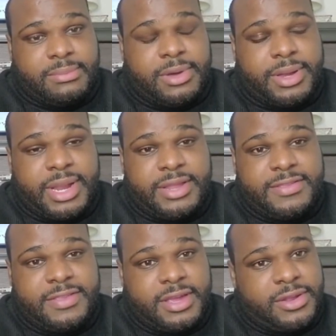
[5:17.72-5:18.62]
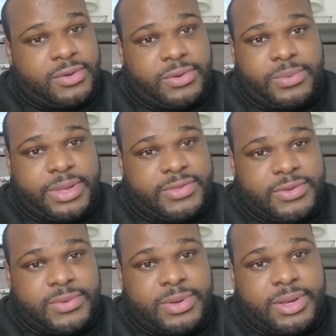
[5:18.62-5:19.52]
but that is not a good way to
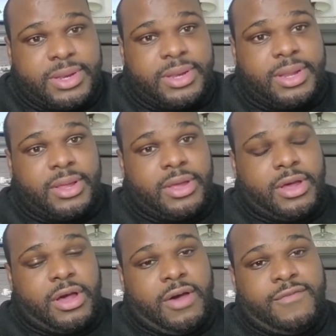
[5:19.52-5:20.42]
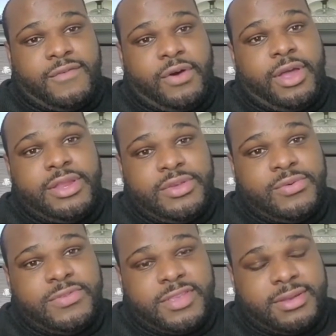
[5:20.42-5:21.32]
do it. Avoid
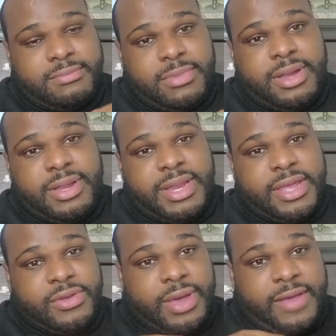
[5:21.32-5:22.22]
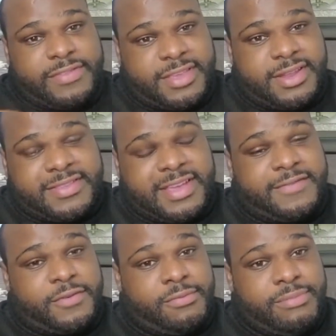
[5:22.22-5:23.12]
using money that you have set
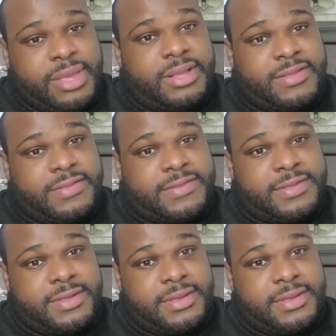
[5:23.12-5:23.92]
aside for bills.